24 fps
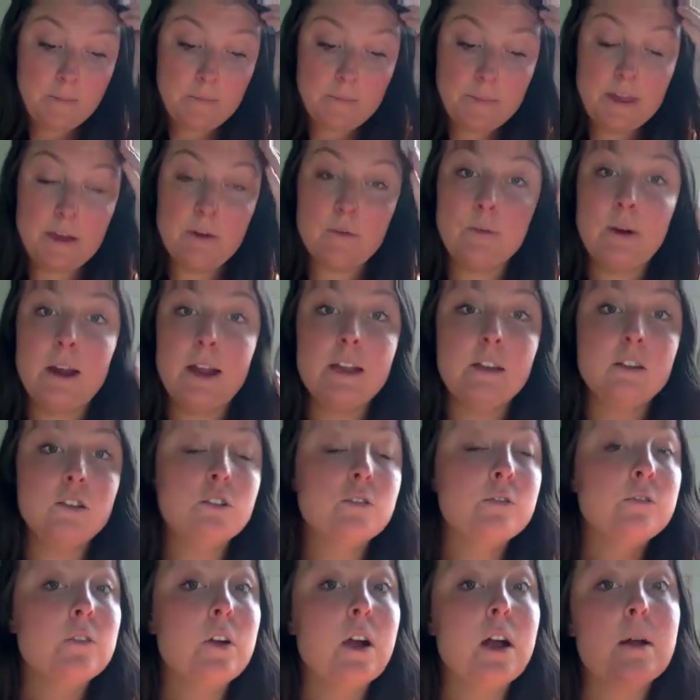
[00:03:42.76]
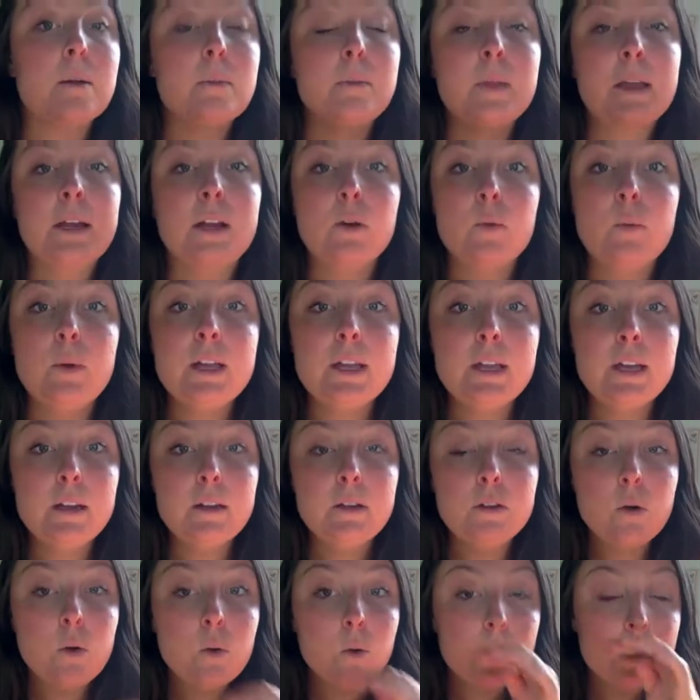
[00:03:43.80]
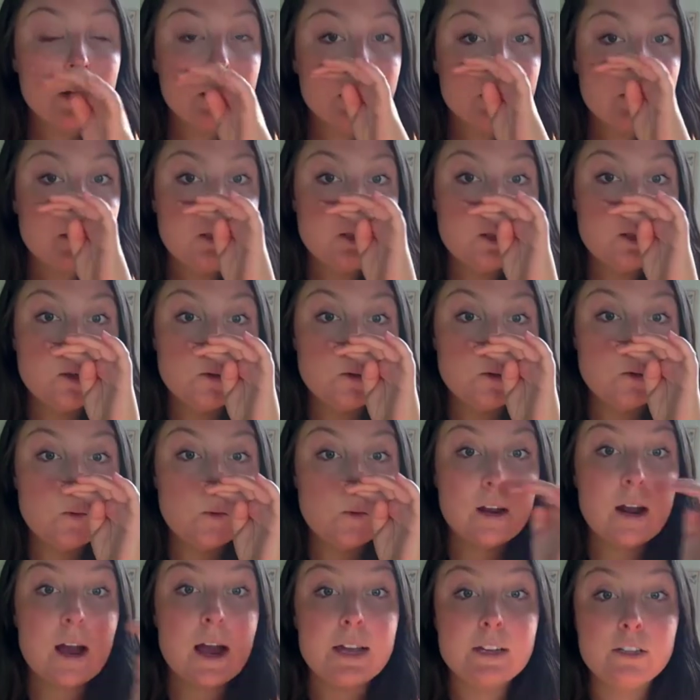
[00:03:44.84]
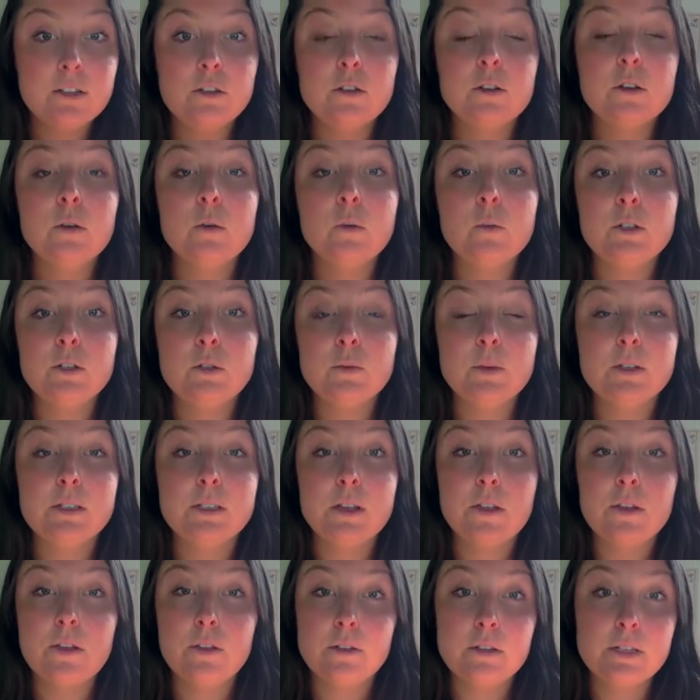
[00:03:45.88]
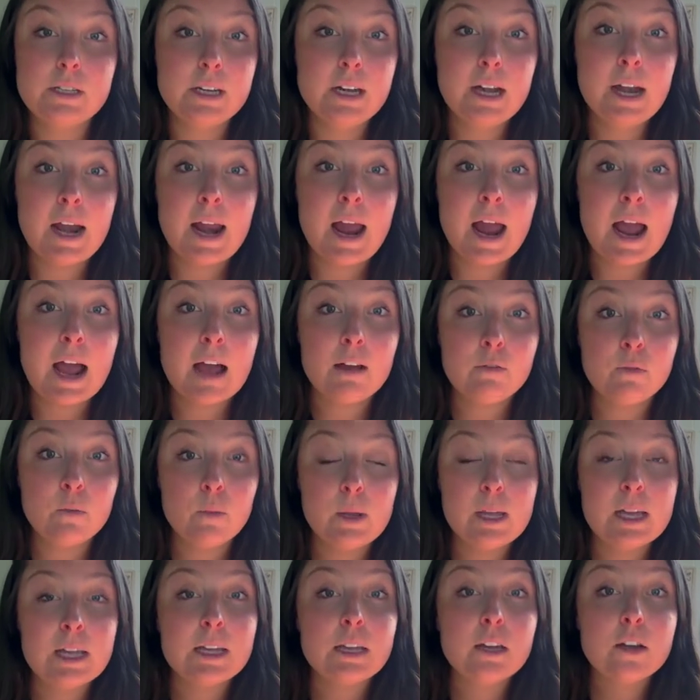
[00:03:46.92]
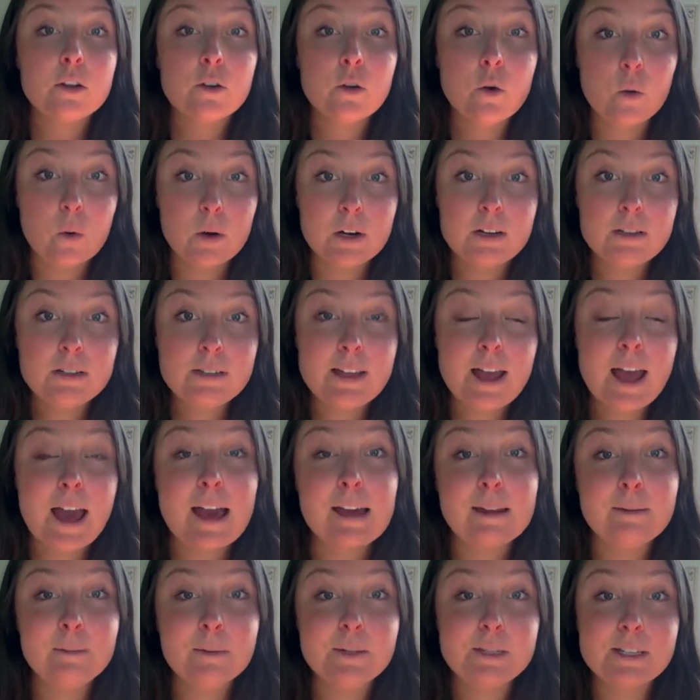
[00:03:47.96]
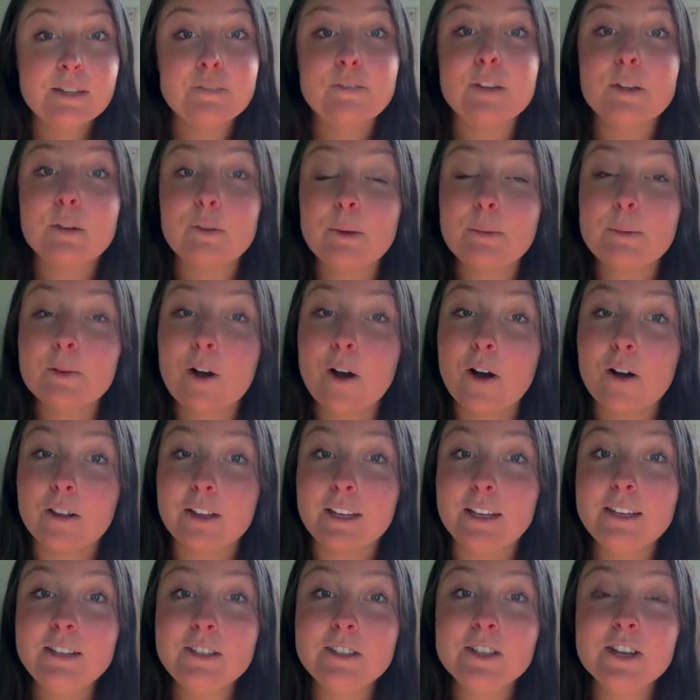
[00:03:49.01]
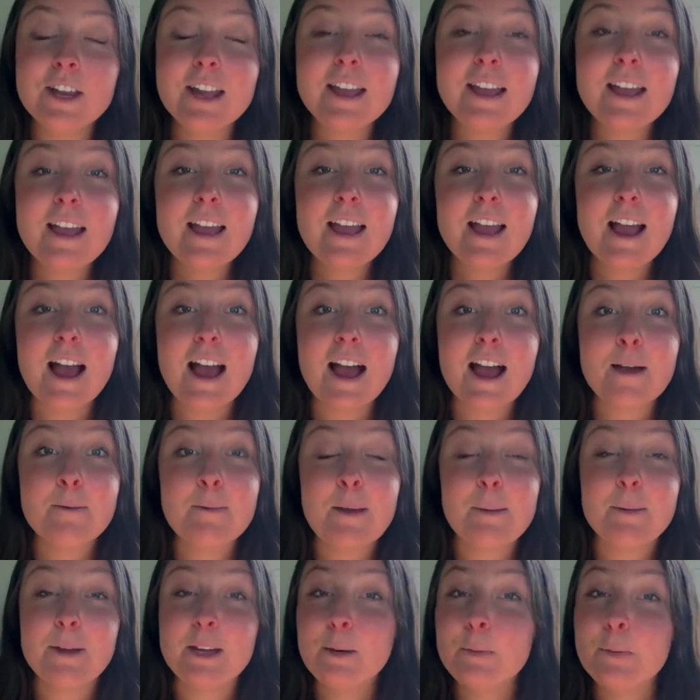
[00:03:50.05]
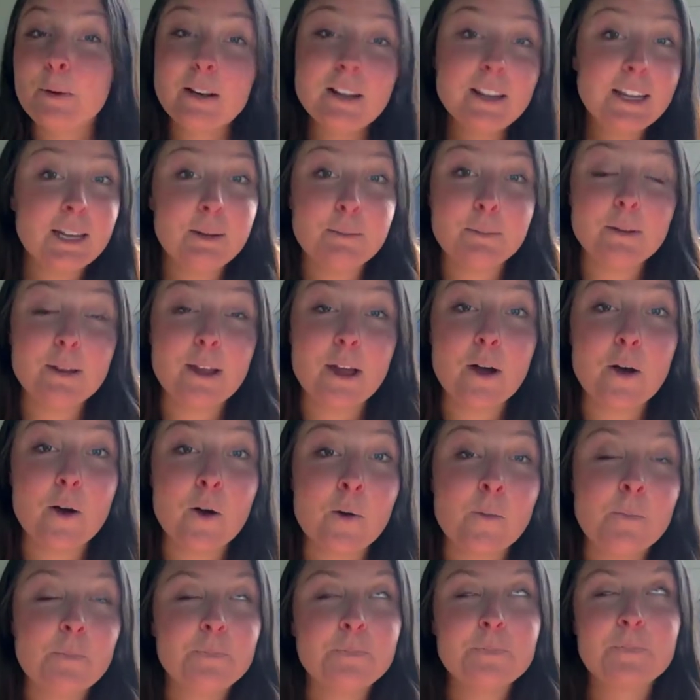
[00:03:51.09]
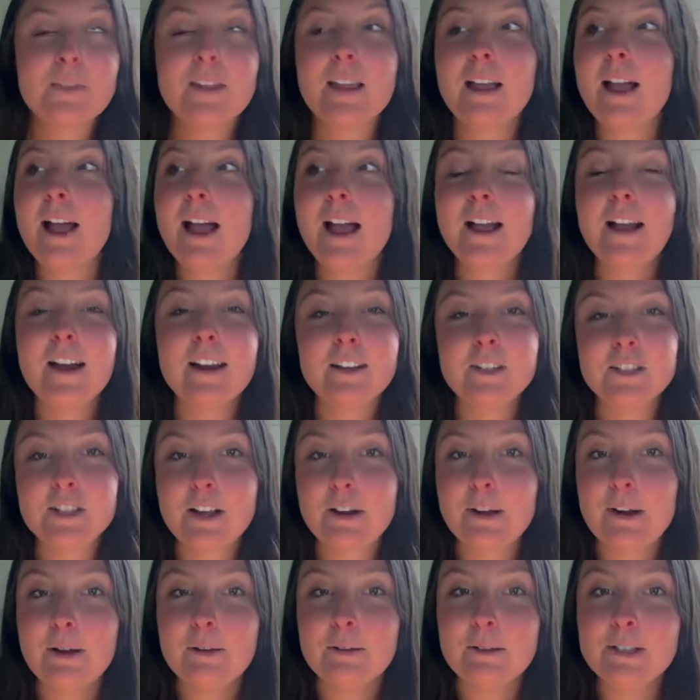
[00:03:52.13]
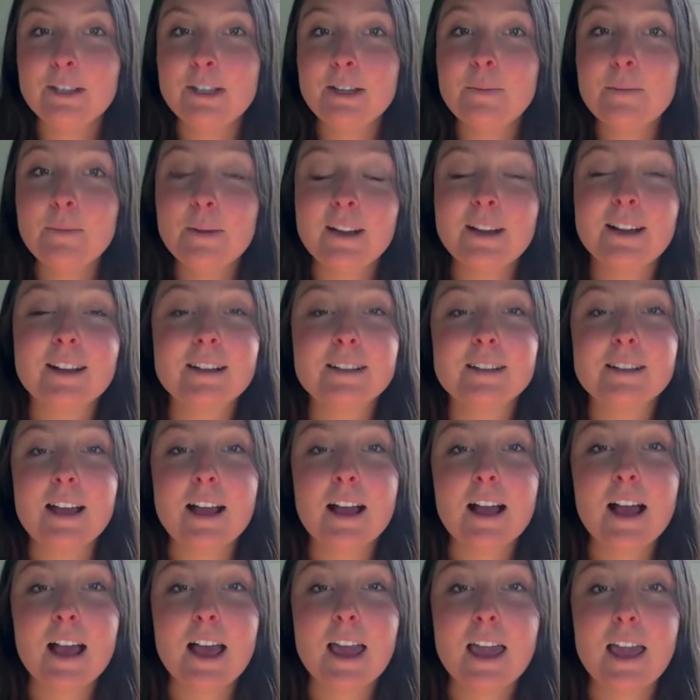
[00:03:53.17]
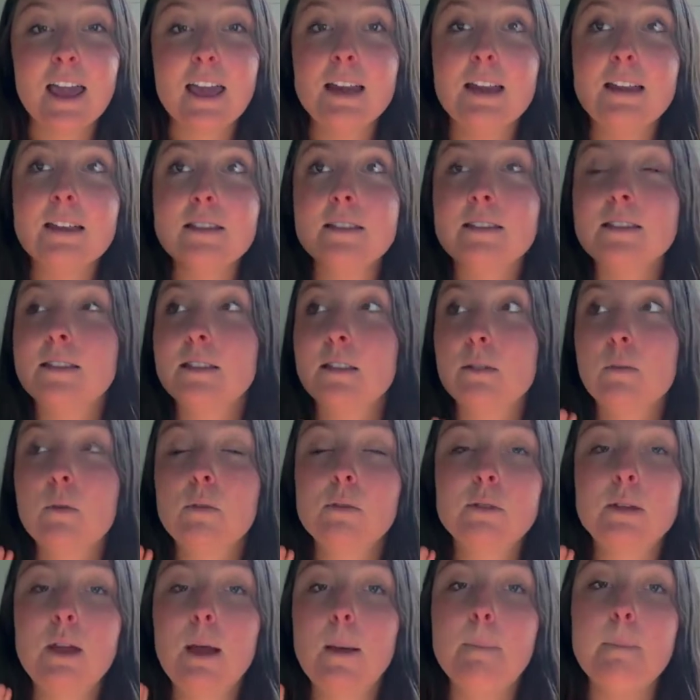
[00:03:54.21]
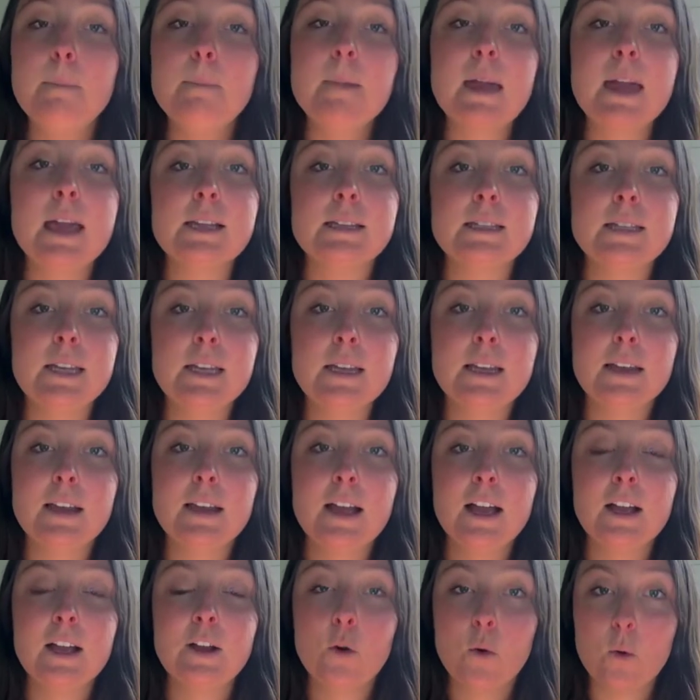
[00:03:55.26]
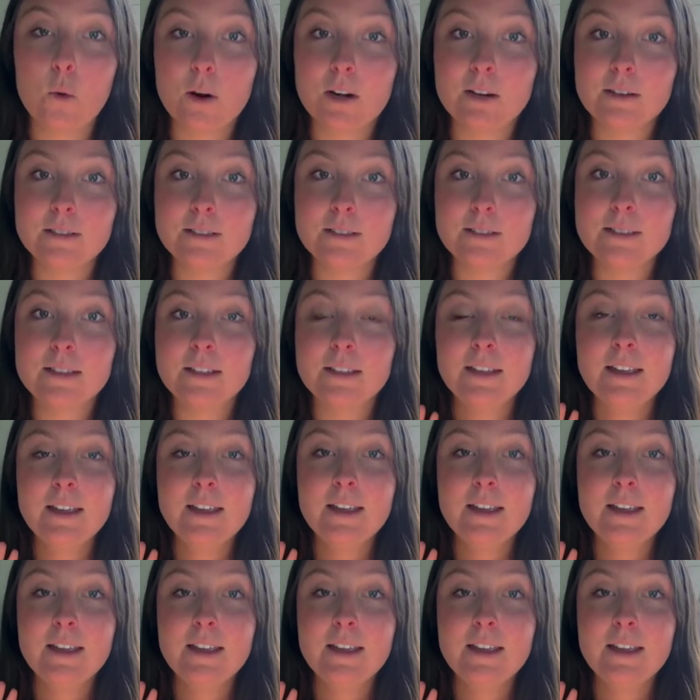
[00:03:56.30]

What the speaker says: They range from like a weekend course to what I took, which was a 13.5-week course at Pacific Rim College. I'm going to put a link below. I got a shout out to them because it is the most amazing course